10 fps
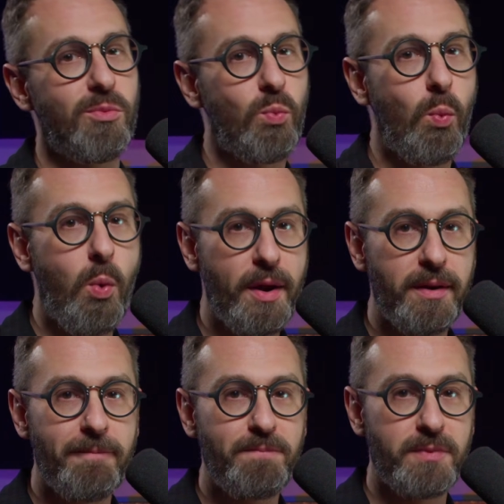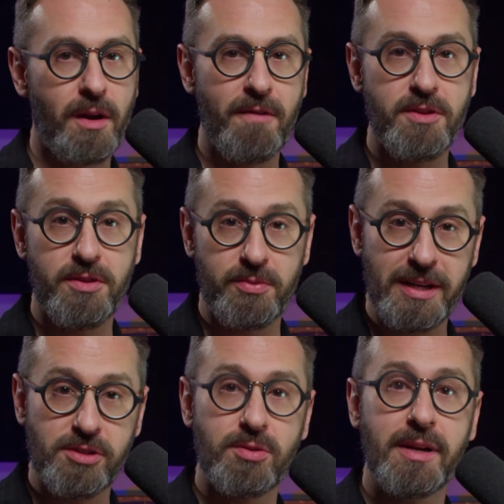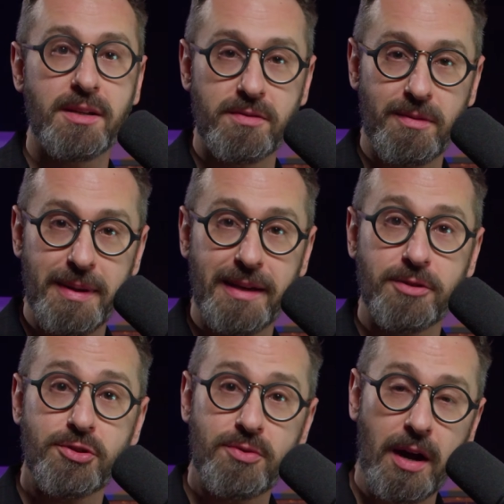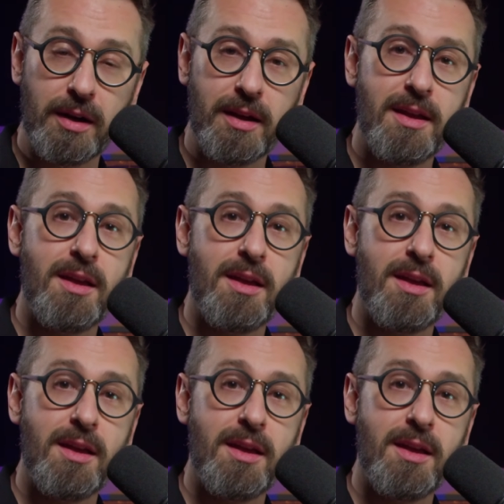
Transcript: one of the three strings from being struck,